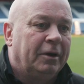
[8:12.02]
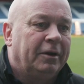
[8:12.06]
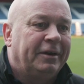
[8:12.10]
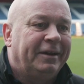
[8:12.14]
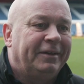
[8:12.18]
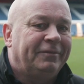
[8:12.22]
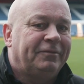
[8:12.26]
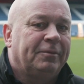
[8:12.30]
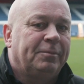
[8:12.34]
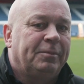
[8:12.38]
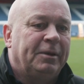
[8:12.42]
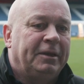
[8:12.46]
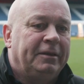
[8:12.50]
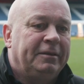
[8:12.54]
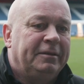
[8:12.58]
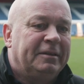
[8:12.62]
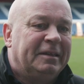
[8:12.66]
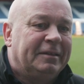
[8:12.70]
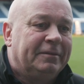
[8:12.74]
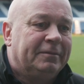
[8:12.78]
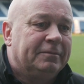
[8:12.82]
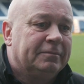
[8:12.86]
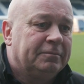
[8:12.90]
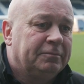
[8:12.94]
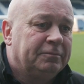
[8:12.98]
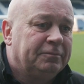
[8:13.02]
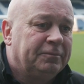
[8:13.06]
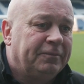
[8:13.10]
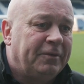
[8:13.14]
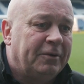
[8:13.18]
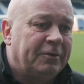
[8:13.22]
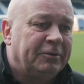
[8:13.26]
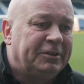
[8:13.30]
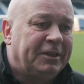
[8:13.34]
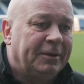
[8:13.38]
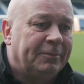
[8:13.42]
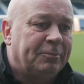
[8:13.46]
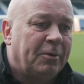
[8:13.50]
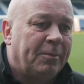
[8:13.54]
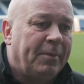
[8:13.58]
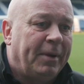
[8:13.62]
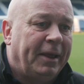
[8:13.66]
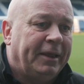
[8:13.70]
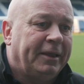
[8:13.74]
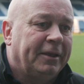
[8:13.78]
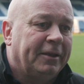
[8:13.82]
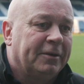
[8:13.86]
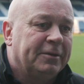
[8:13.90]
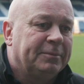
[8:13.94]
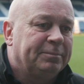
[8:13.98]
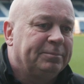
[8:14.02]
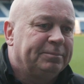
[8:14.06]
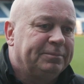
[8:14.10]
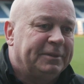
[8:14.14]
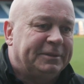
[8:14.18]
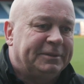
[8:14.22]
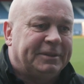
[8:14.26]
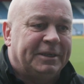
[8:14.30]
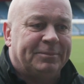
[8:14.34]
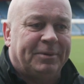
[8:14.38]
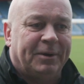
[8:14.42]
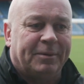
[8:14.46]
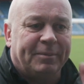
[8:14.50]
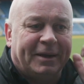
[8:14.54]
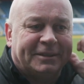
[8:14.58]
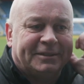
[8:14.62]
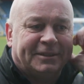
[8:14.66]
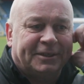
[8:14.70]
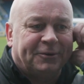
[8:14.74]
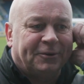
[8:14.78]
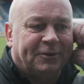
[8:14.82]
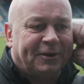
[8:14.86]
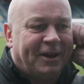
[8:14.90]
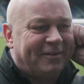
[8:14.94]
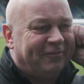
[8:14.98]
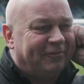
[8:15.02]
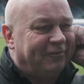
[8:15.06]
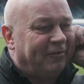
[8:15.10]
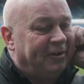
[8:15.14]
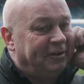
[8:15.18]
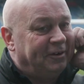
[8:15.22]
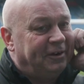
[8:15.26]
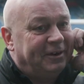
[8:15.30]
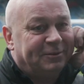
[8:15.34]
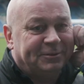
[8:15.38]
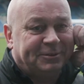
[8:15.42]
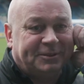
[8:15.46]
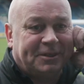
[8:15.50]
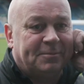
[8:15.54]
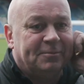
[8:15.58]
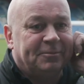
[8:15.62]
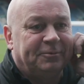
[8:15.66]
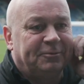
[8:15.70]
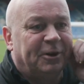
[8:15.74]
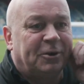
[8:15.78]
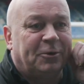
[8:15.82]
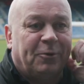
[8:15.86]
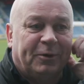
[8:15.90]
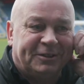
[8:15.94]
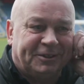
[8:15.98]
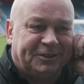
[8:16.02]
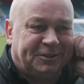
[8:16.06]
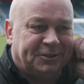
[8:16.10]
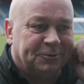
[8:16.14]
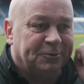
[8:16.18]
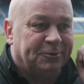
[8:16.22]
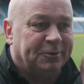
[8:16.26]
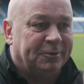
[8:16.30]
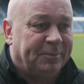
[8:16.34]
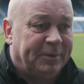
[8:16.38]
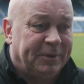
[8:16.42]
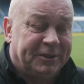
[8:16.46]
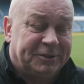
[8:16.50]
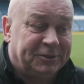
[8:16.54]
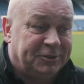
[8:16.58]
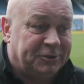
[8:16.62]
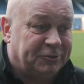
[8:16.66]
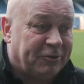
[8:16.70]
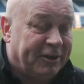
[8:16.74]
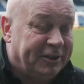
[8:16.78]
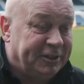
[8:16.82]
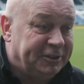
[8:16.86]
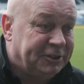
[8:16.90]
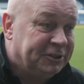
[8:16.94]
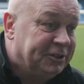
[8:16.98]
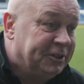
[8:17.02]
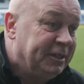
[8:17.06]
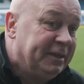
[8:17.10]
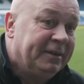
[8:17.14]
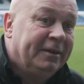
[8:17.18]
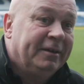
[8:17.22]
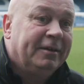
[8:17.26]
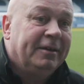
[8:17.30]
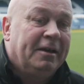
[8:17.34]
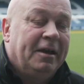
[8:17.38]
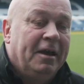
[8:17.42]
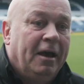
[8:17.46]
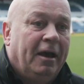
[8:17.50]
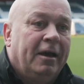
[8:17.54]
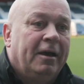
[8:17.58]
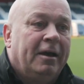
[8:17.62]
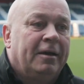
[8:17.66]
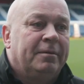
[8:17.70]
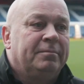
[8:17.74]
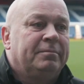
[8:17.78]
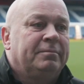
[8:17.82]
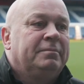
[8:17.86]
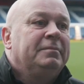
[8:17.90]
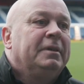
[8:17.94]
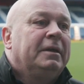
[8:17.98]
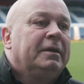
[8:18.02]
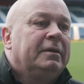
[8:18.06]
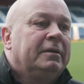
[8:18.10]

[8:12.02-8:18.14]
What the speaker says: Well, I'd have to be very diplomatic on that front. There were some requests that were a bit strange. I